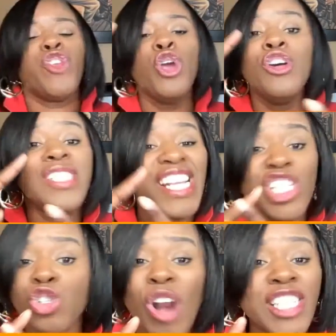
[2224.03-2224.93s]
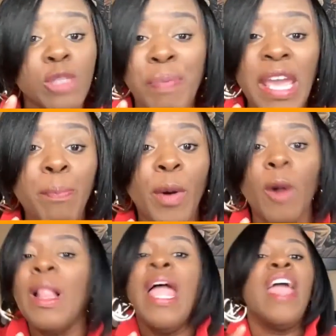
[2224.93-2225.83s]
you distrust
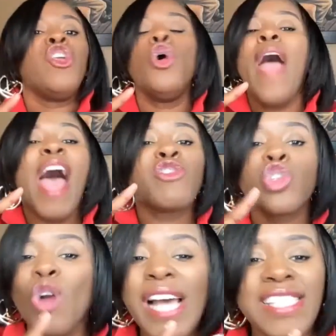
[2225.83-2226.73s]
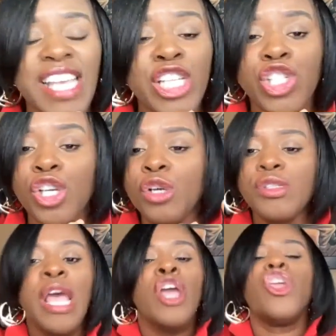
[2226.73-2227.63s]
people, you have trust issues,